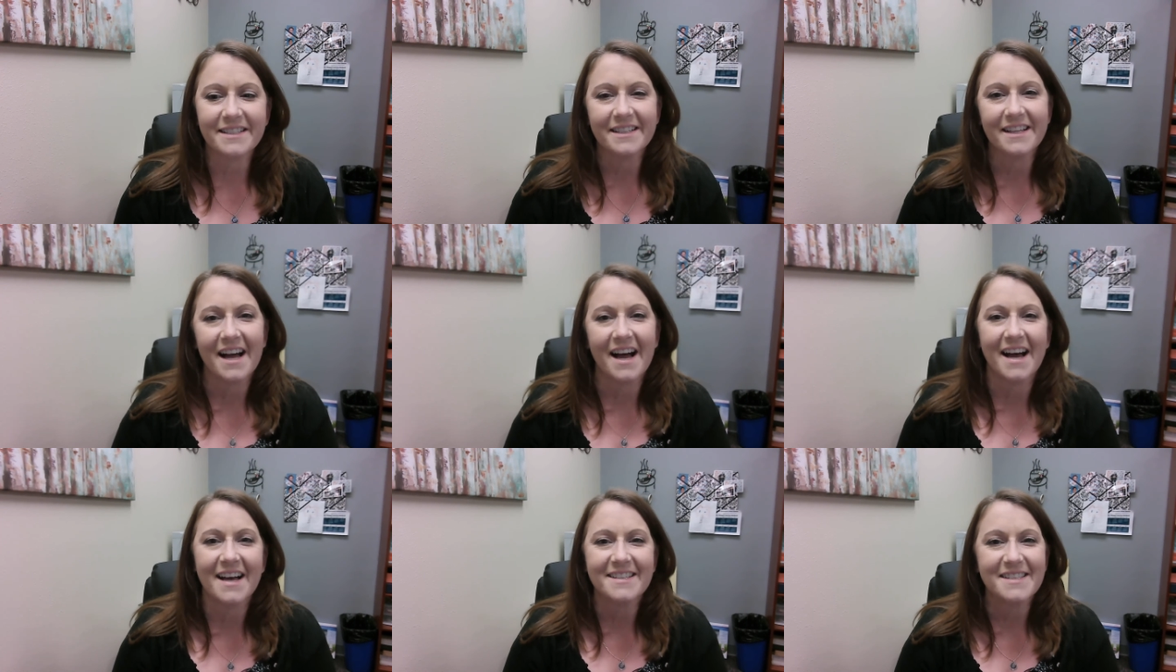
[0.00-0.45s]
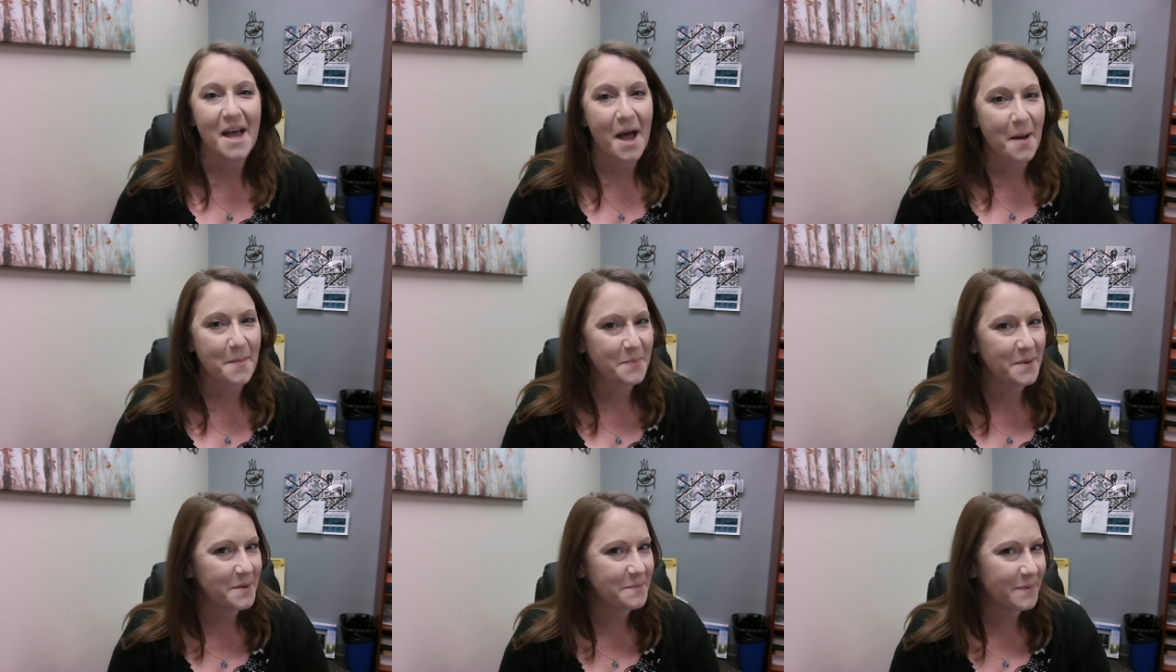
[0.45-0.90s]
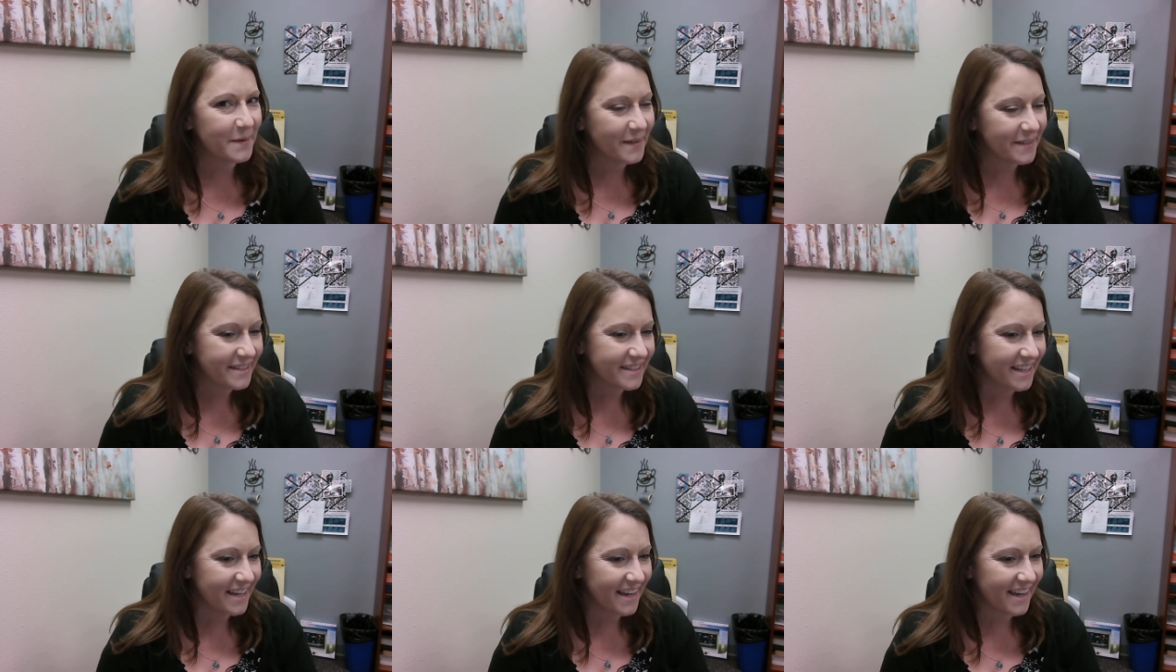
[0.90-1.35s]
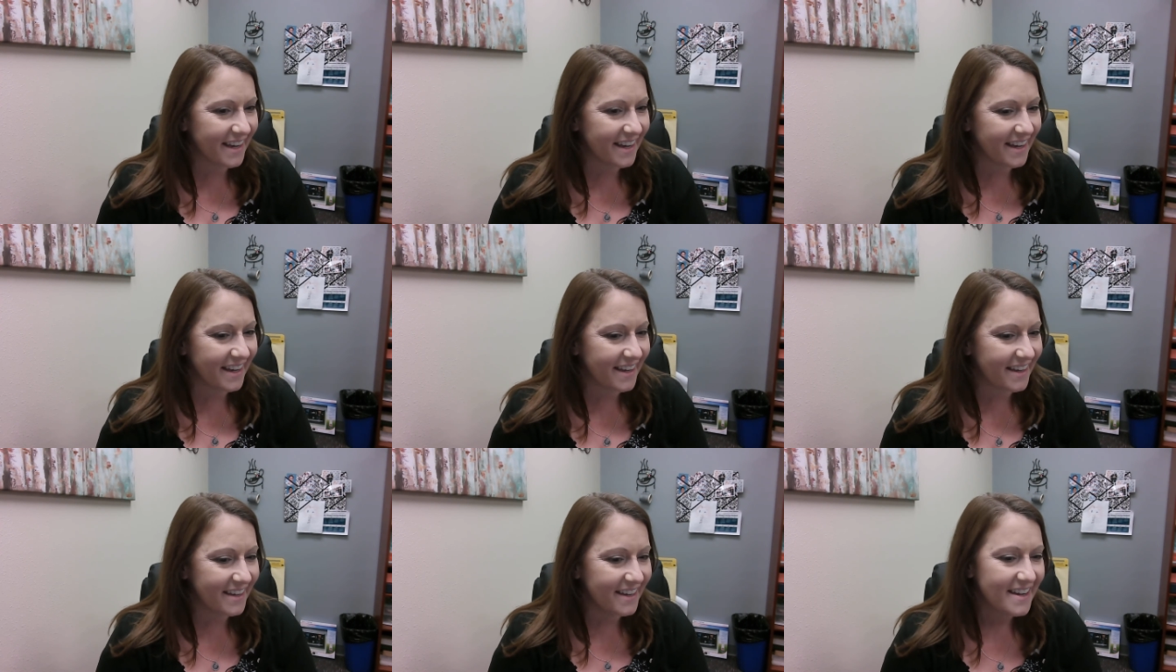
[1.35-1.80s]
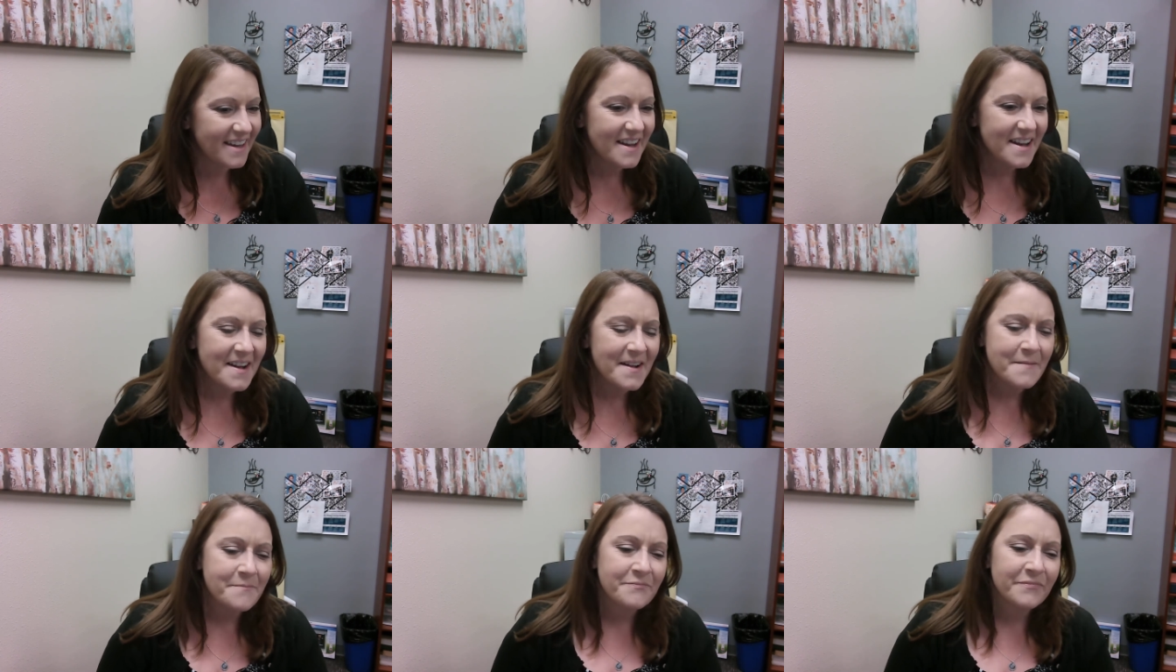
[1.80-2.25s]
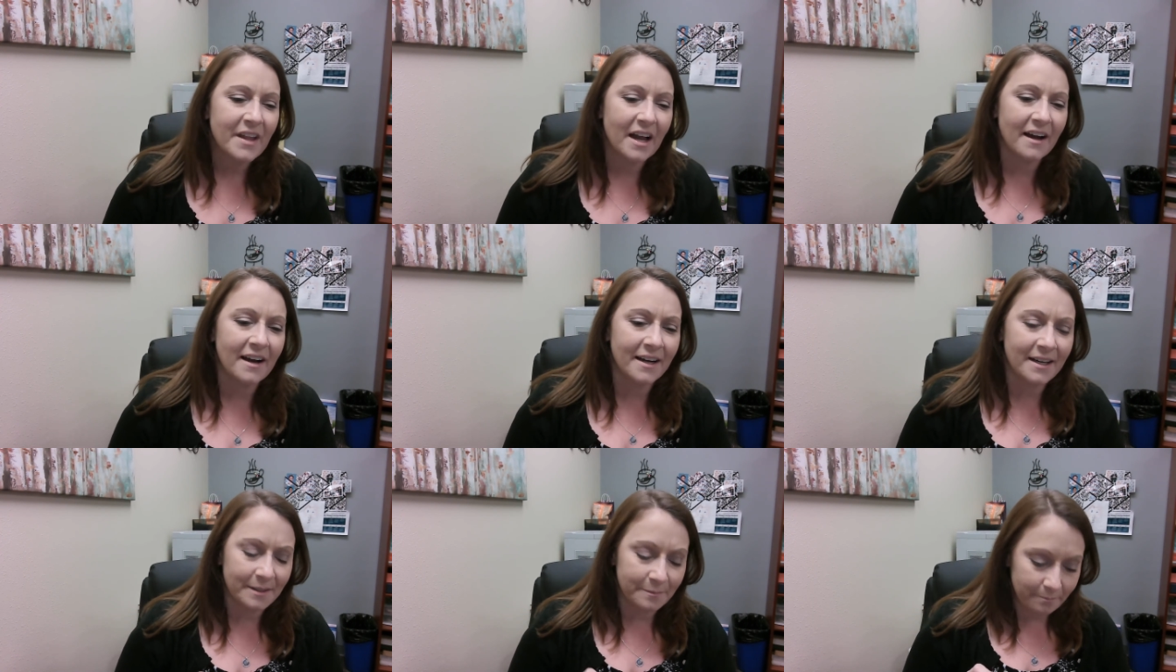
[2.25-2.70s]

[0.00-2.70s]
class. Happy birthday. Uh,